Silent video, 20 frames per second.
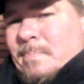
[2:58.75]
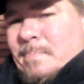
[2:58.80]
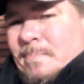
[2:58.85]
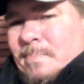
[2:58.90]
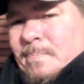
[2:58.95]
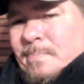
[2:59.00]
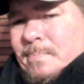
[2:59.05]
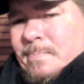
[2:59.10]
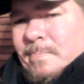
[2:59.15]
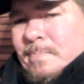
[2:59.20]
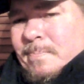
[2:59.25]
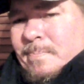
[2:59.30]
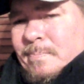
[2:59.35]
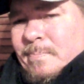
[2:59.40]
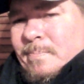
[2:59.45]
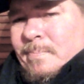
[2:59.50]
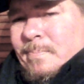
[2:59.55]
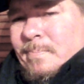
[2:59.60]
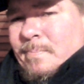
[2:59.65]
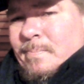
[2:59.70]

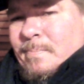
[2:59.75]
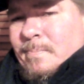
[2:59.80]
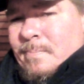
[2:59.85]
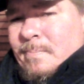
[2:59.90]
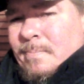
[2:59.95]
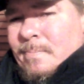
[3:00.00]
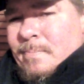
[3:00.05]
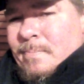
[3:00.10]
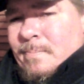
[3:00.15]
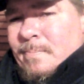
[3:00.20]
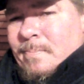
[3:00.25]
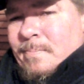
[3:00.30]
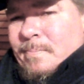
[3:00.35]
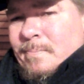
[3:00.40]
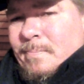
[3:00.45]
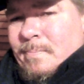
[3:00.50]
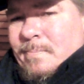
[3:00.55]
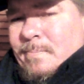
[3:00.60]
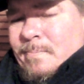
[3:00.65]
Nobody speaks.